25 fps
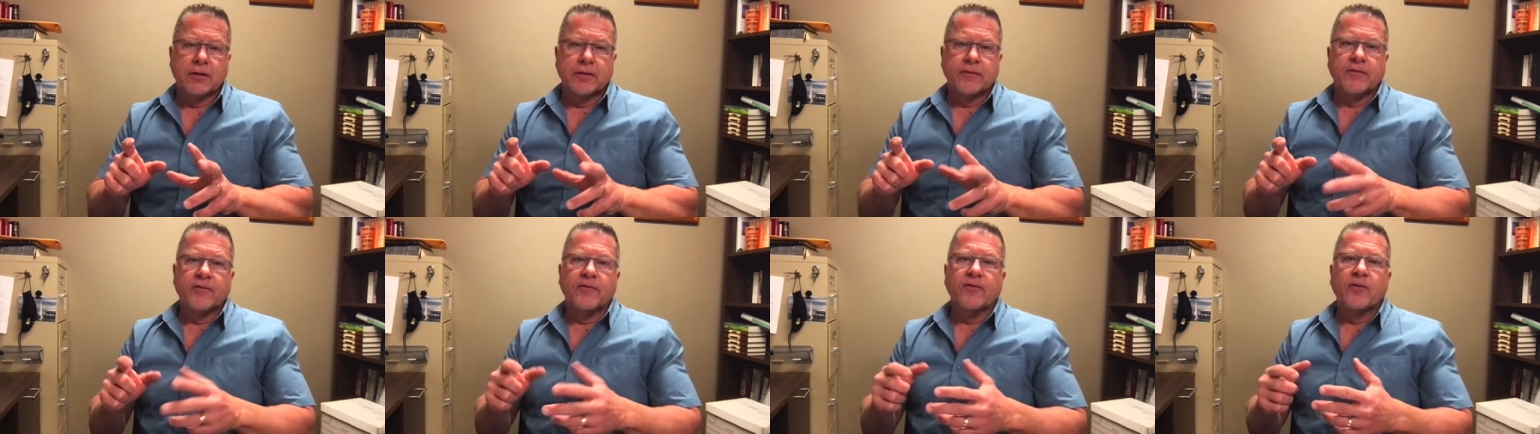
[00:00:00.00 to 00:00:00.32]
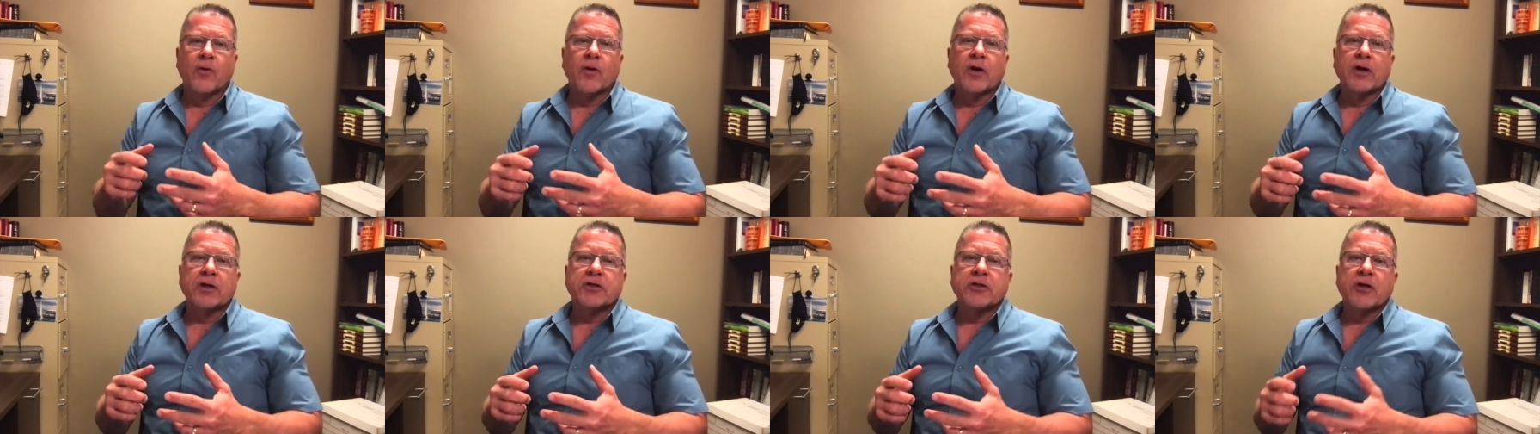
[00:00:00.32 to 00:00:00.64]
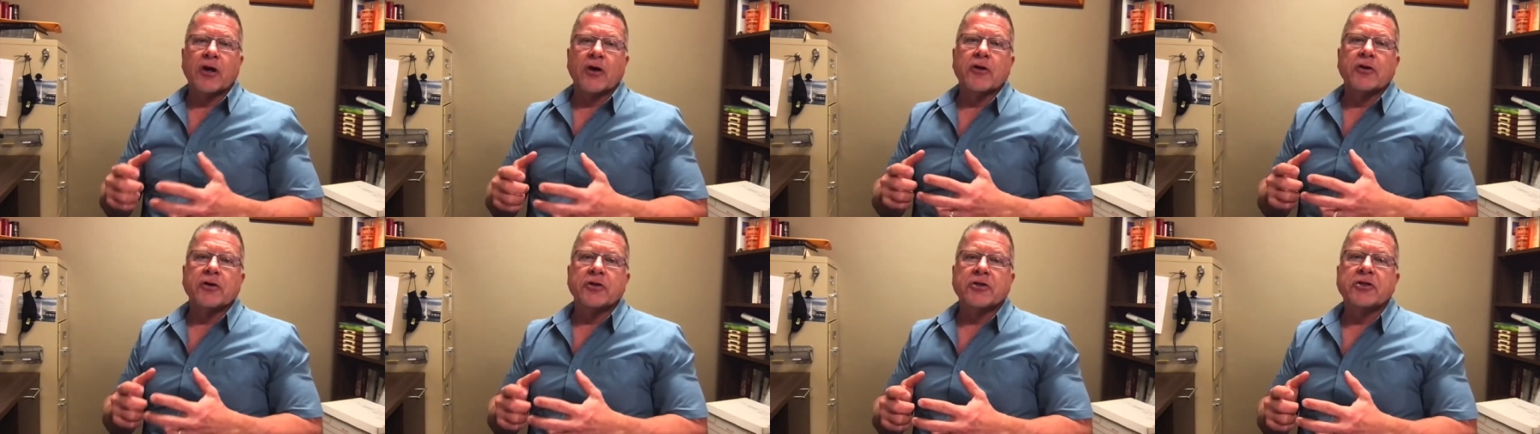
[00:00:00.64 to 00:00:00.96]
for us to
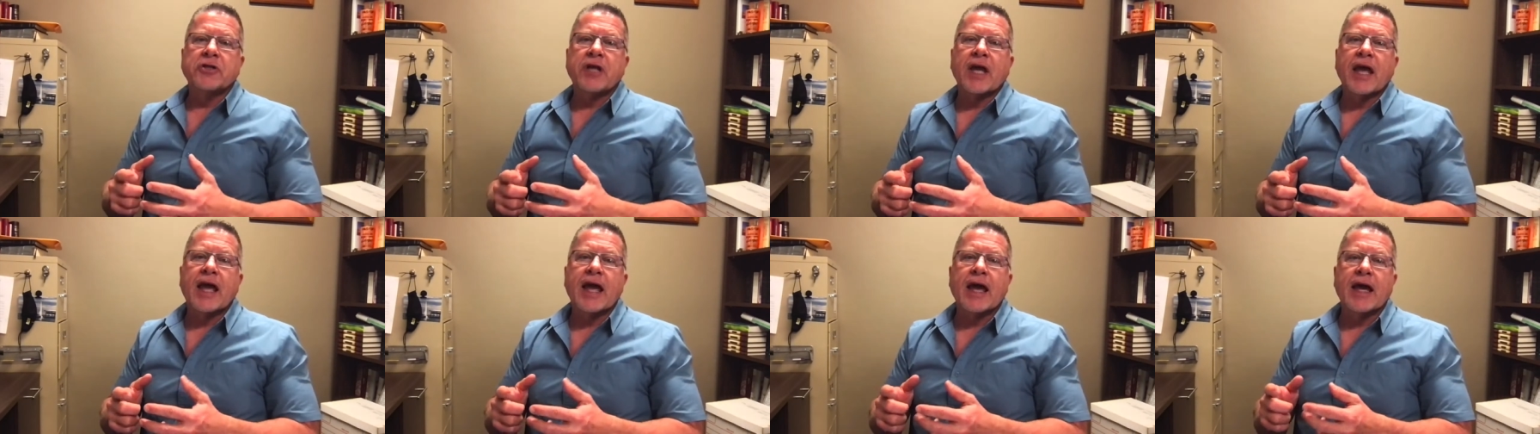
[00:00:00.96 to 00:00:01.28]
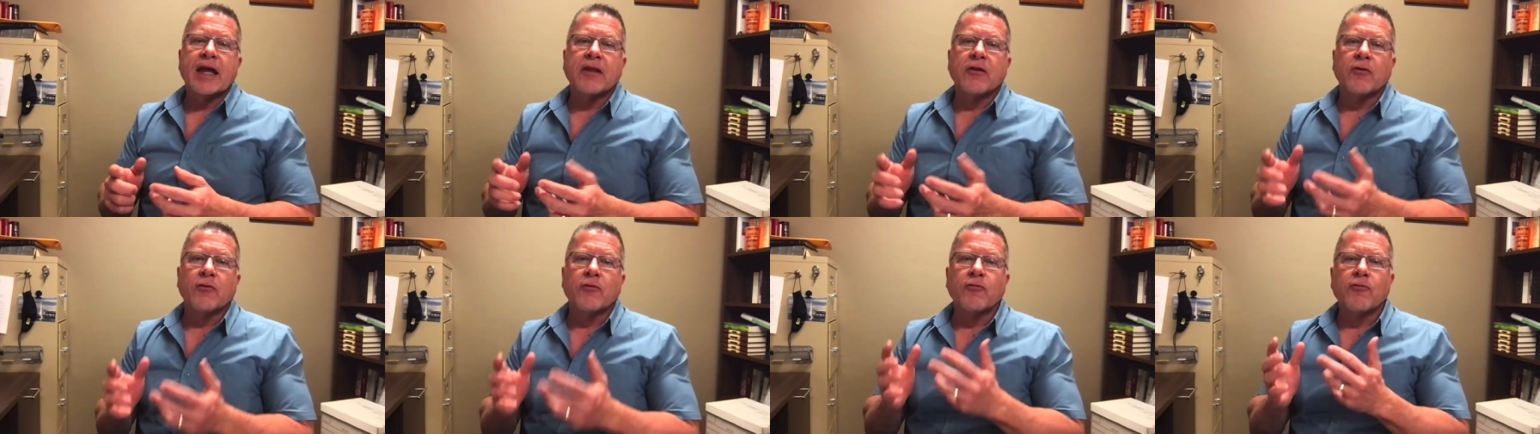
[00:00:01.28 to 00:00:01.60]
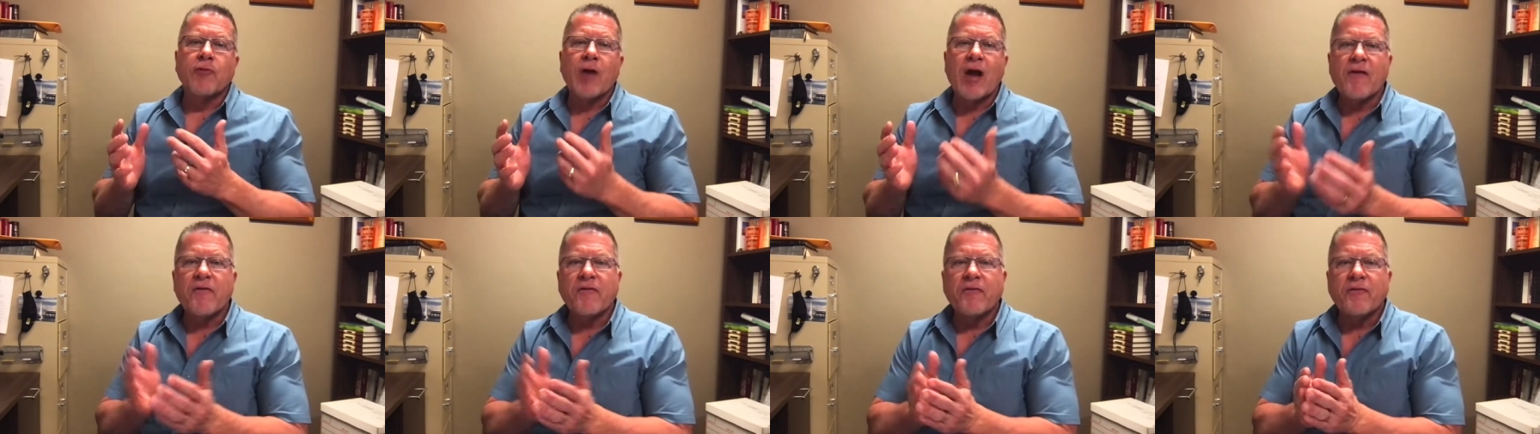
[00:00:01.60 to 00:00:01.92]
understand the
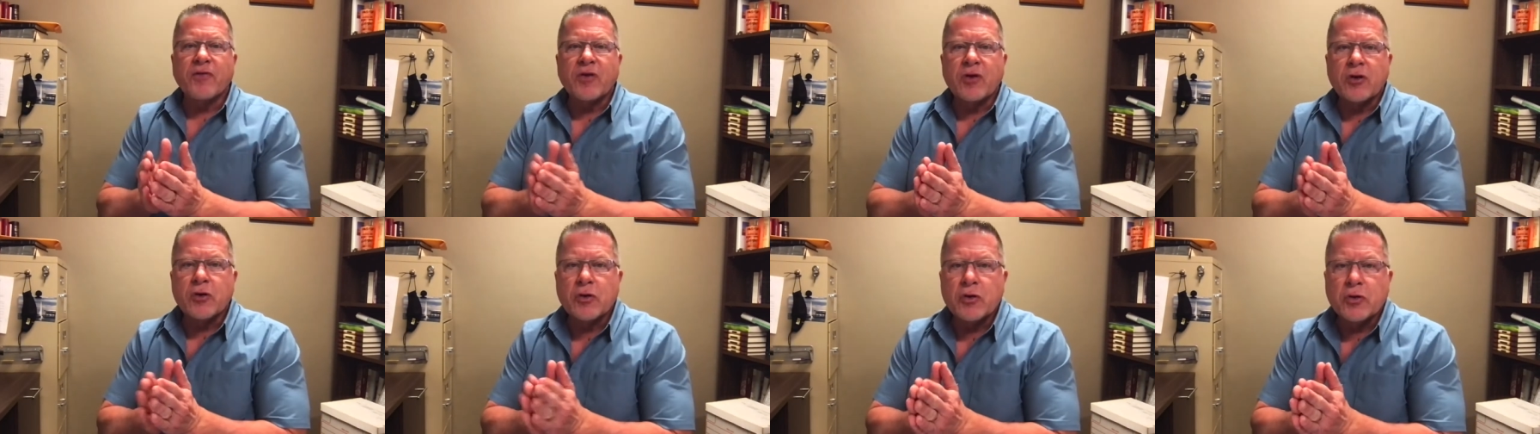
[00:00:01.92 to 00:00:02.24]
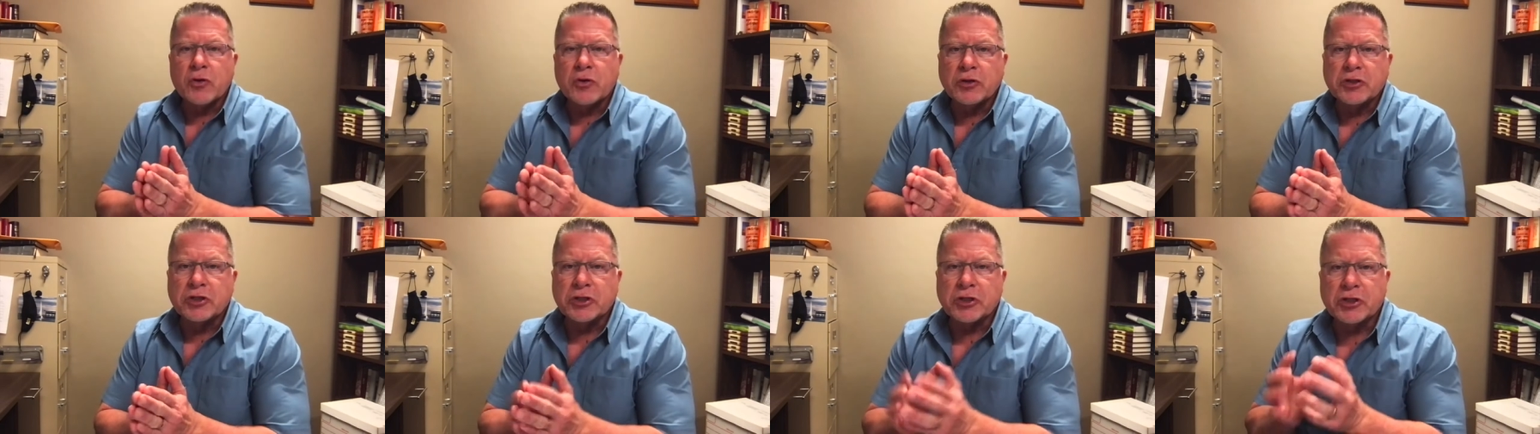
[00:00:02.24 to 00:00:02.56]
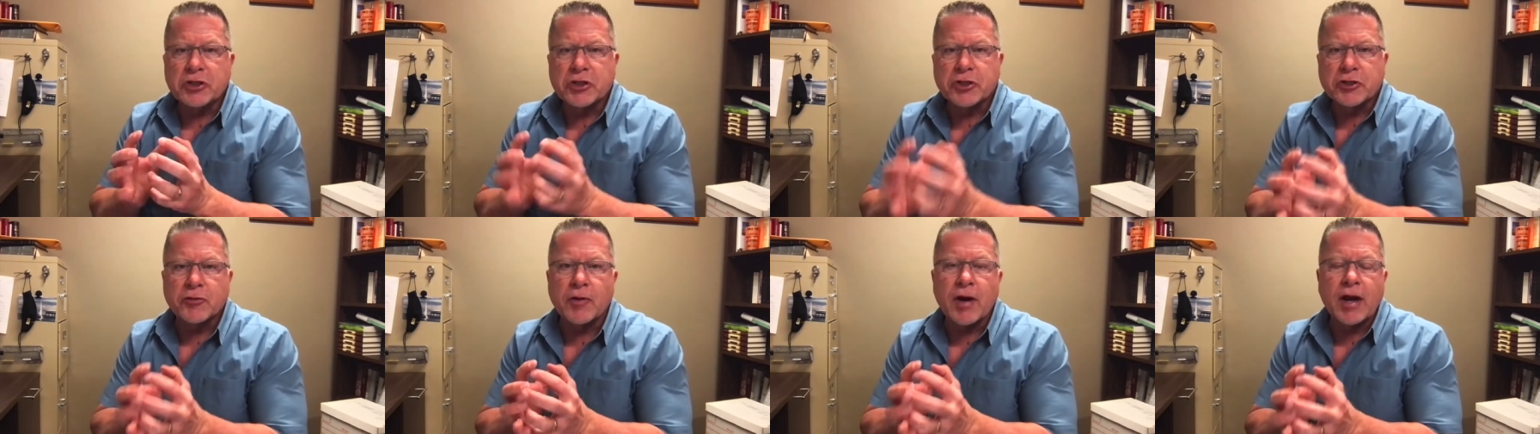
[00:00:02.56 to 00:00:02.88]
refuge and
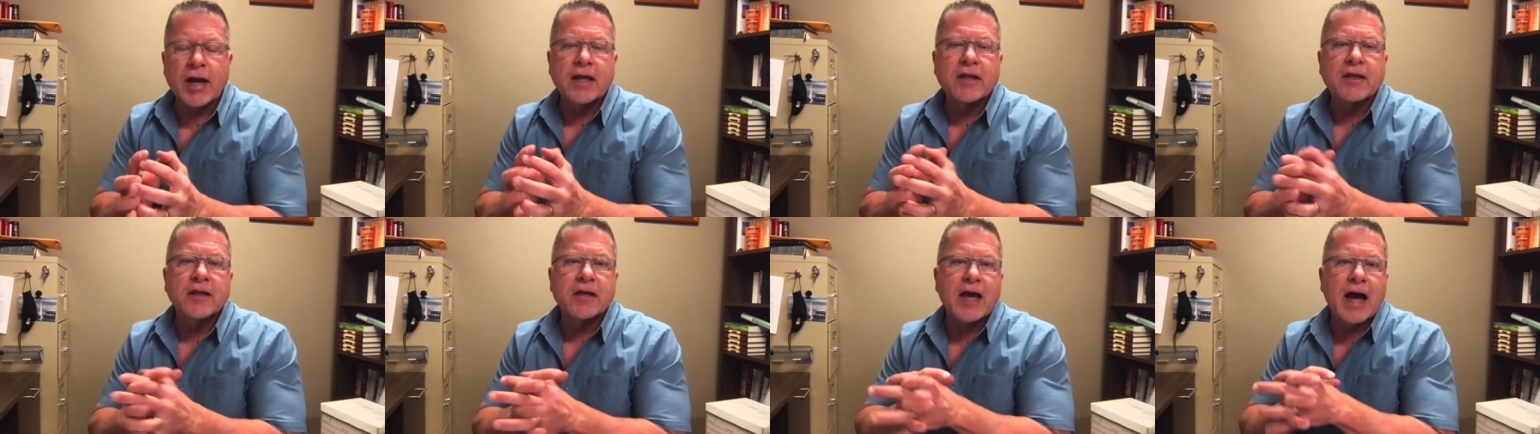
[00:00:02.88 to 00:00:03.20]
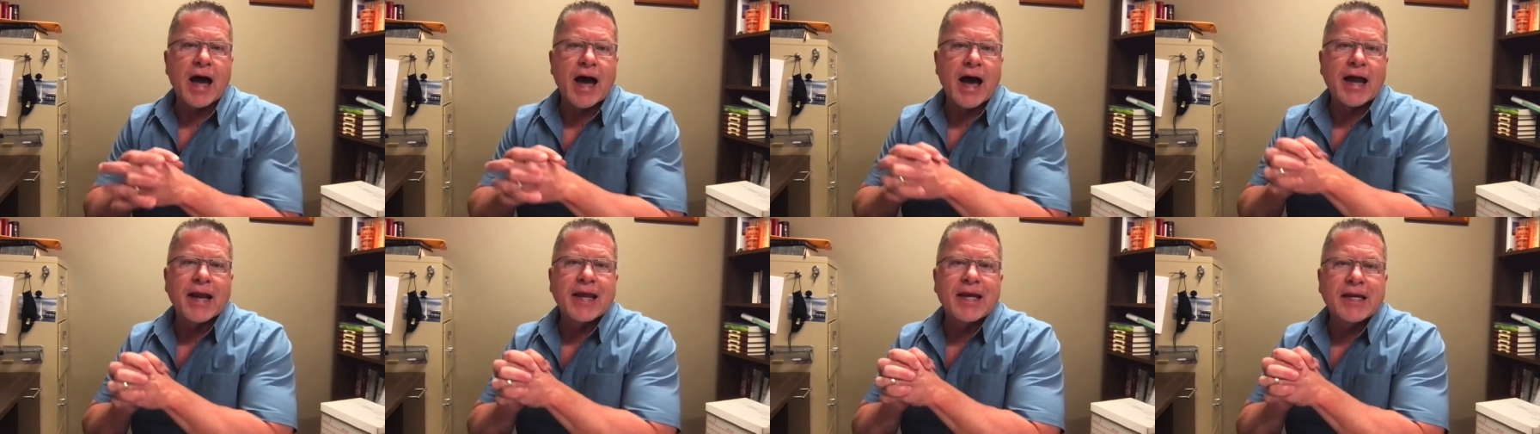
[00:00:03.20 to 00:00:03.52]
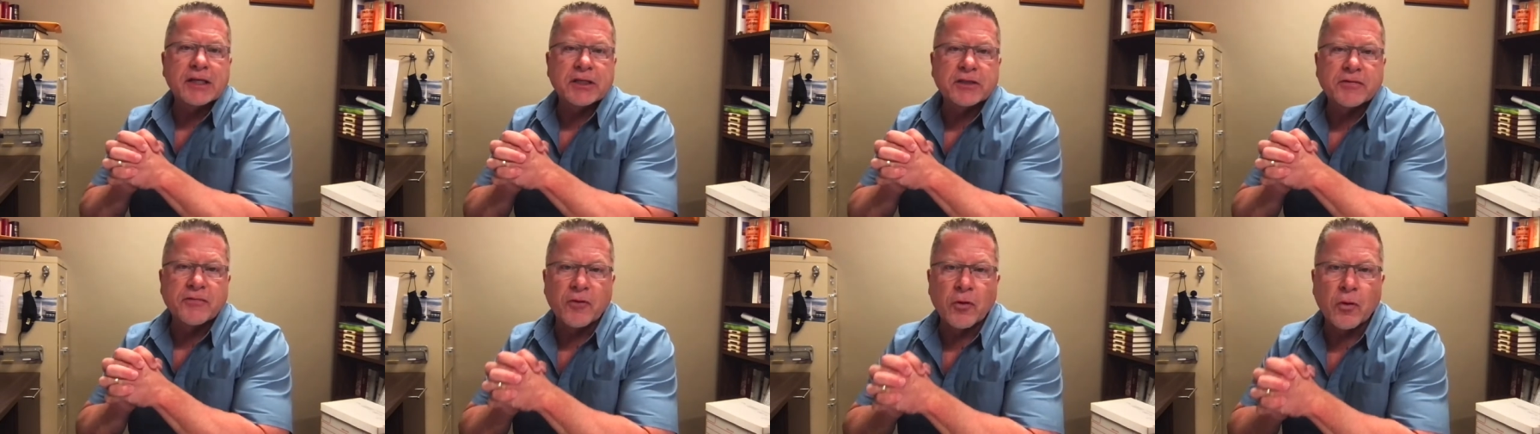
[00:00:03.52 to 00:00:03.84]
strength God
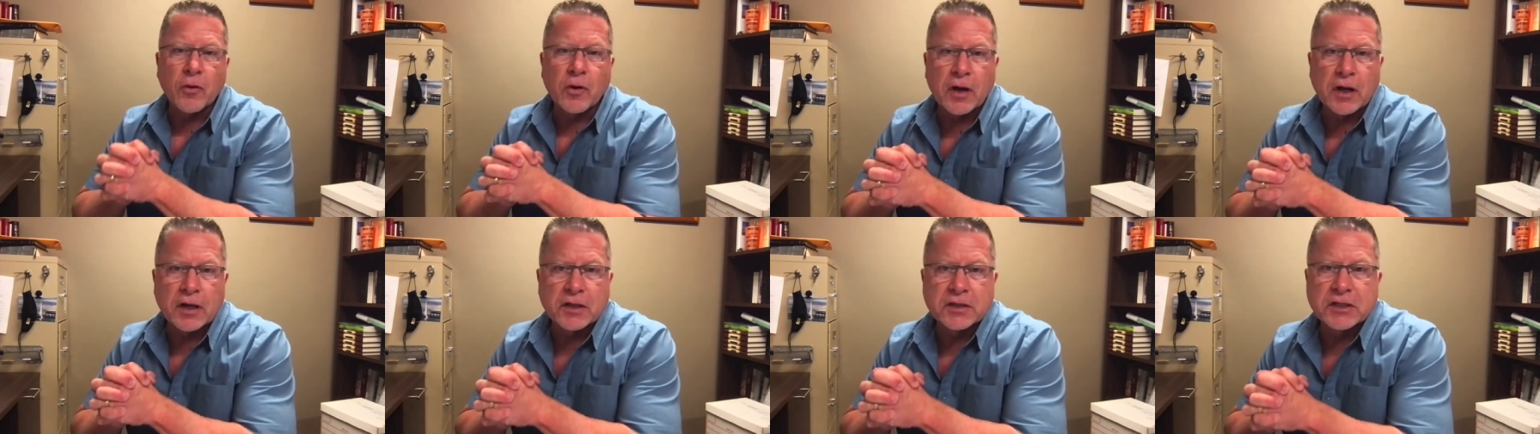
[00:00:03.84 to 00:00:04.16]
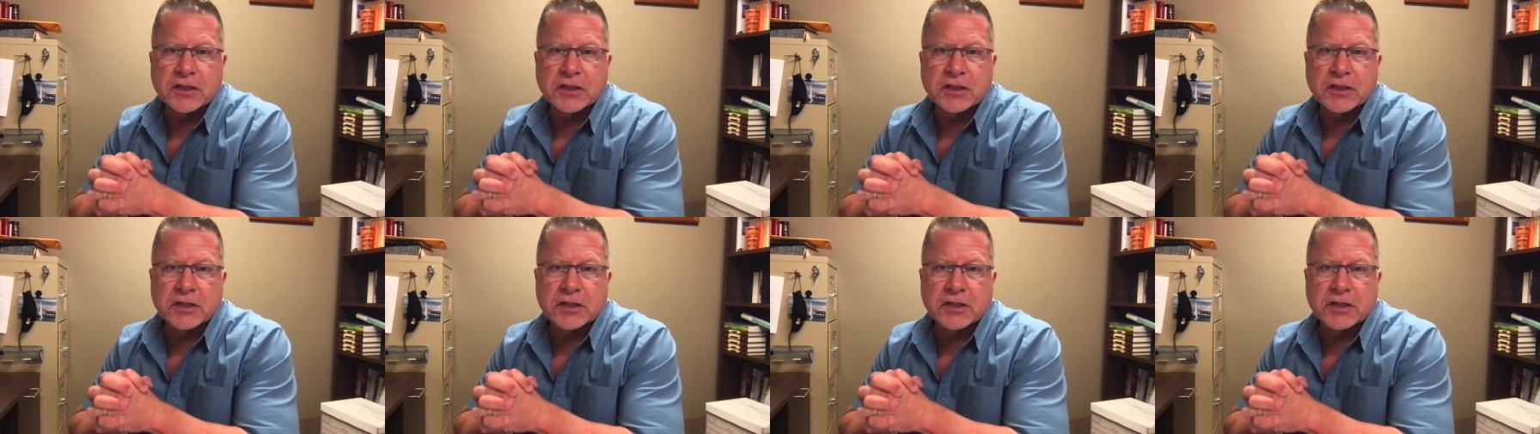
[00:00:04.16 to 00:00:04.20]
is for us.